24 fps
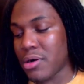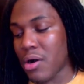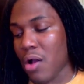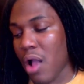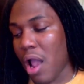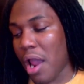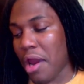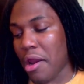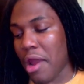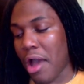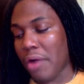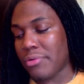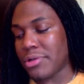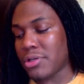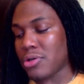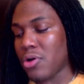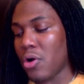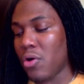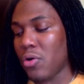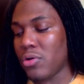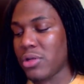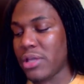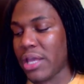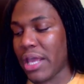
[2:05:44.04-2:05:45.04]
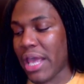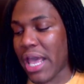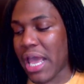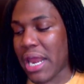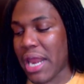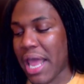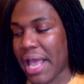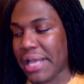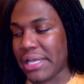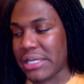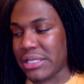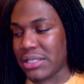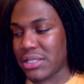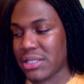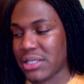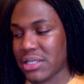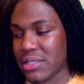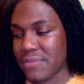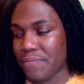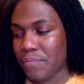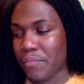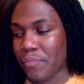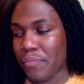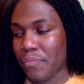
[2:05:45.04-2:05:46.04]
And I was holding Anais.
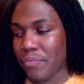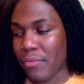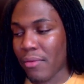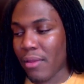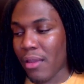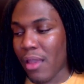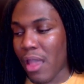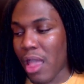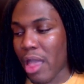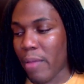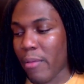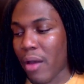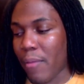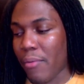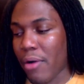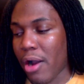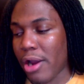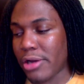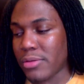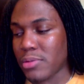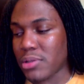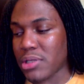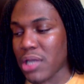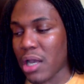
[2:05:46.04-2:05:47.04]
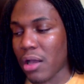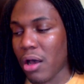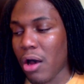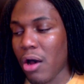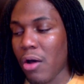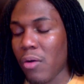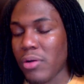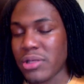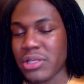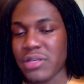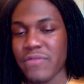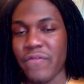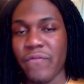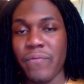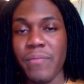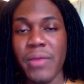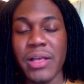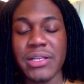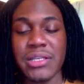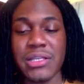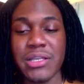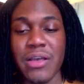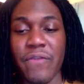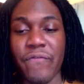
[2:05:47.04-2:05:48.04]
And my partner was like, oh, it's a
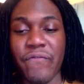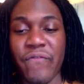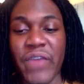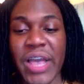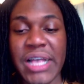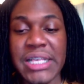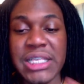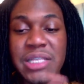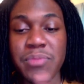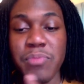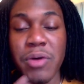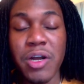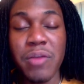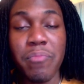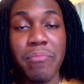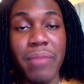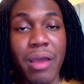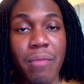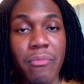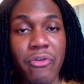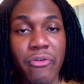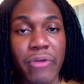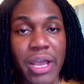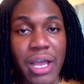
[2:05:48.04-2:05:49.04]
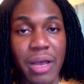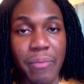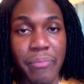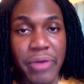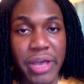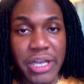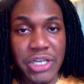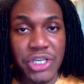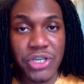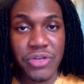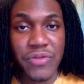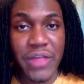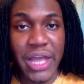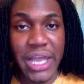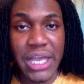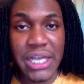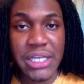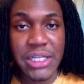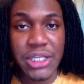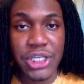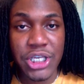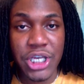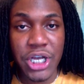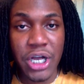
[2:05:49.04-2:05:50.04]
Facebook memory, a picture that he
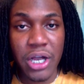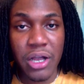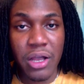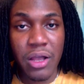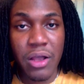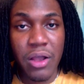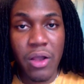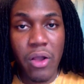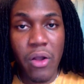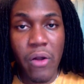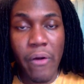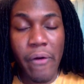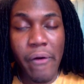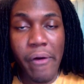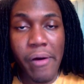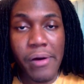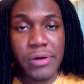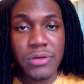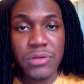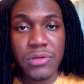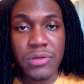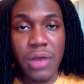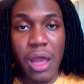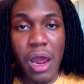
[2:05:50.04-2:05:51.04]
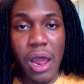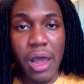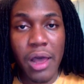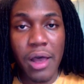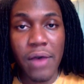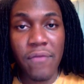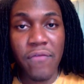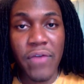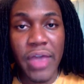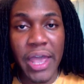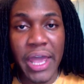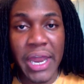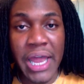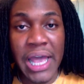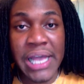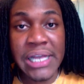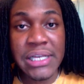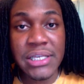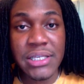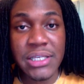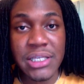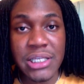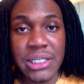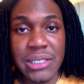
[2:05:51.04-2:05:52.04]
took of Anais,
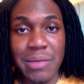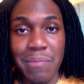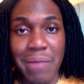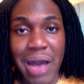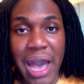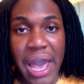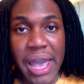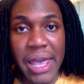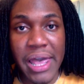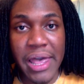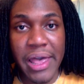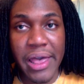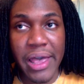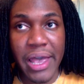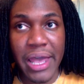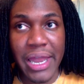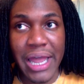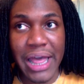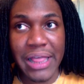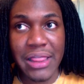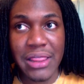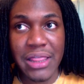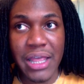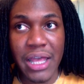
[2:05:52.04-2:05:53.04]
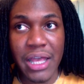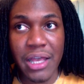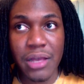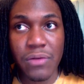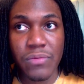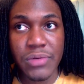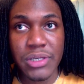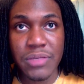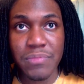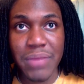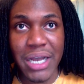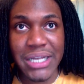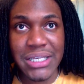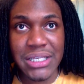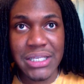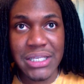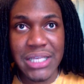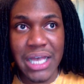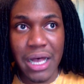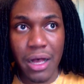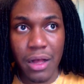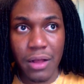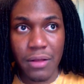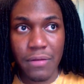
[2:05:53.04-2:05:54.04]
Tamaya, and I think it was
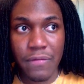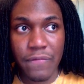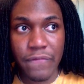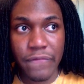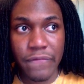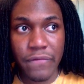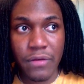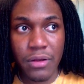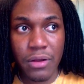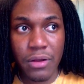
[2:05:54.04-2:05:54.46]
myself.